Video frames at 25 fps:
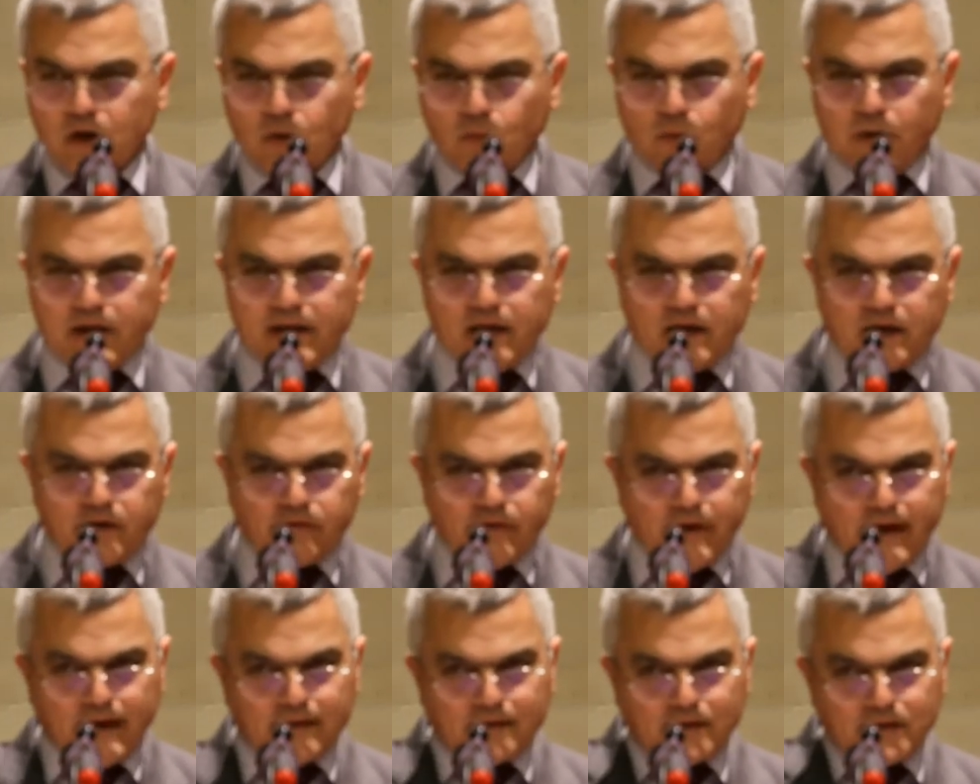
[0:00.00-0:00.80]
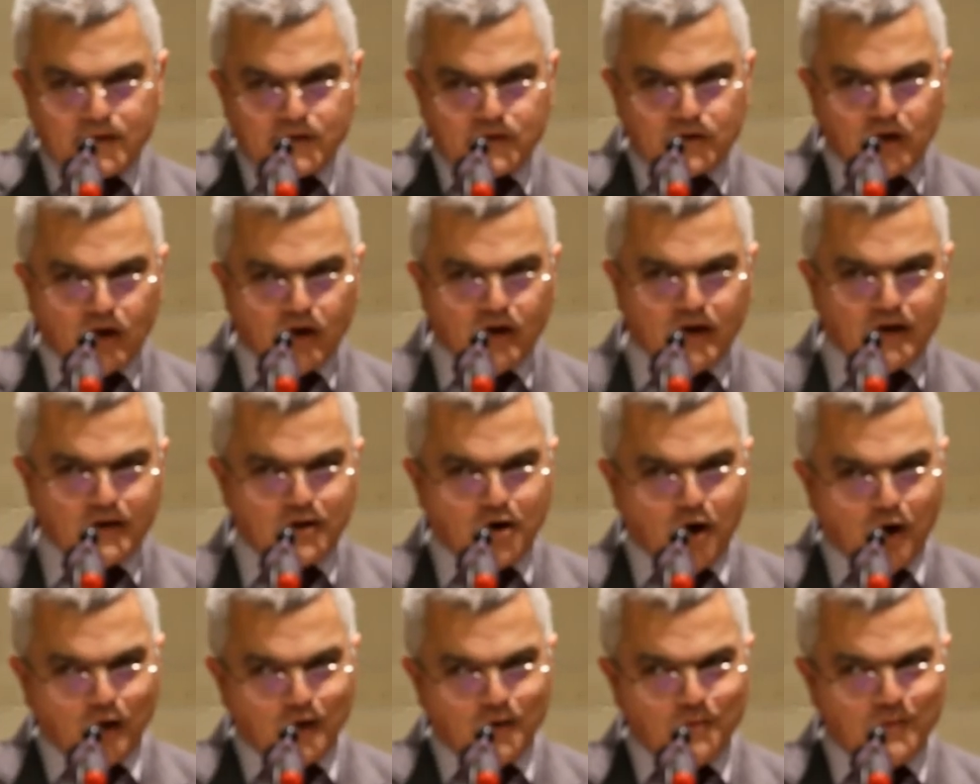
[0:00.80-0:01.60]
where he created
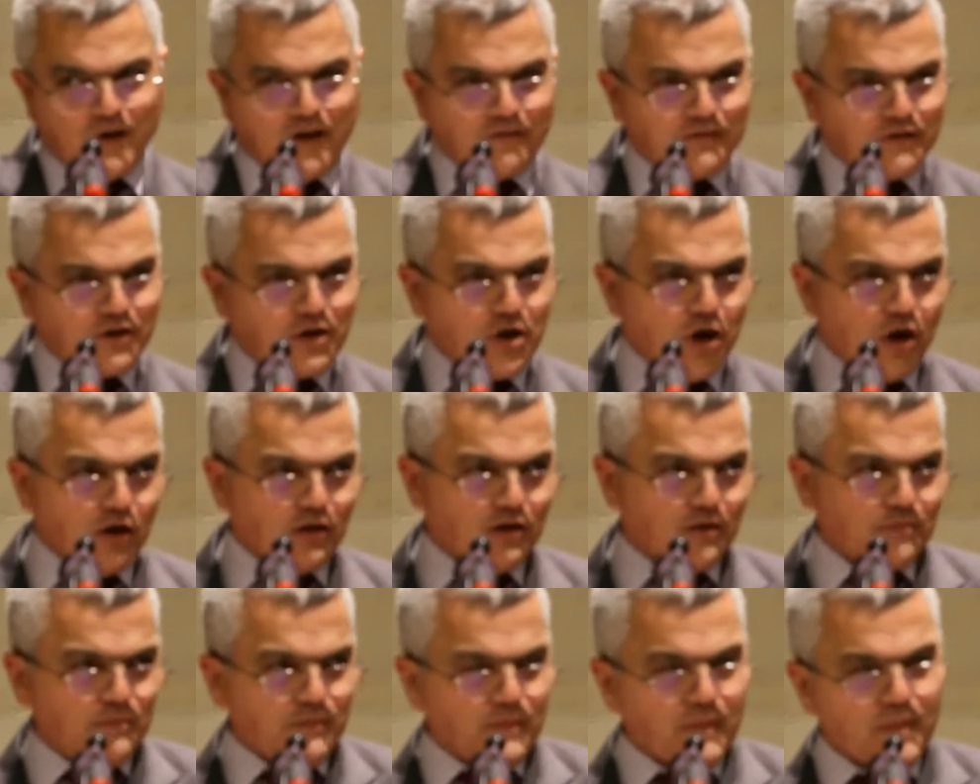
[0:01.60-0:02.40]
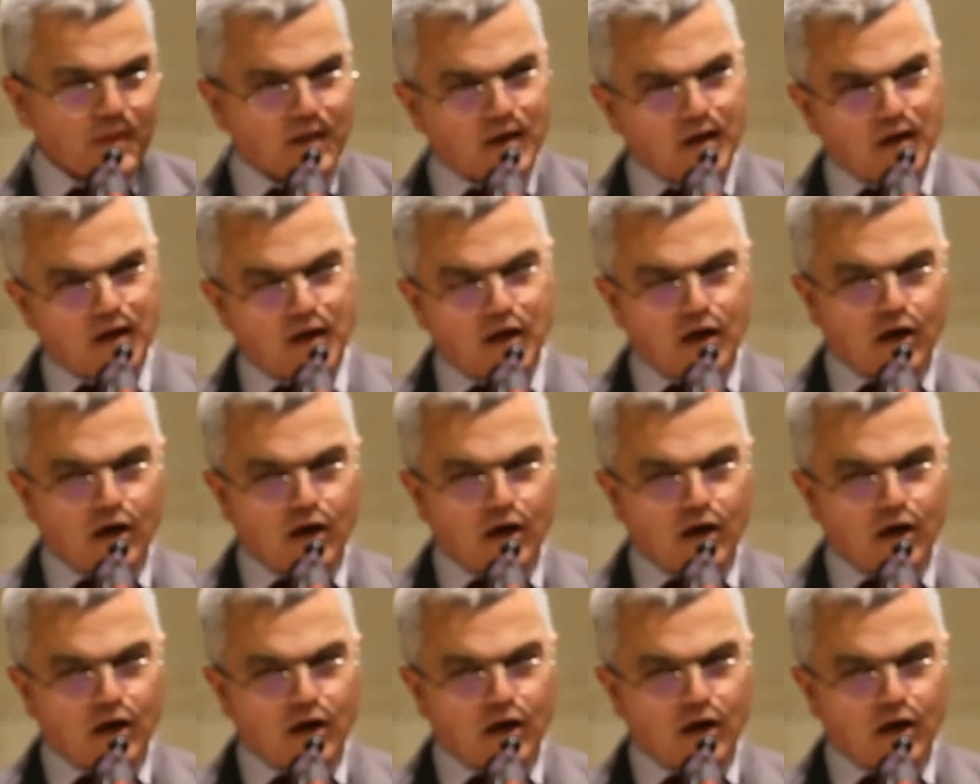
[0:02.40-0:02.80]
a column after column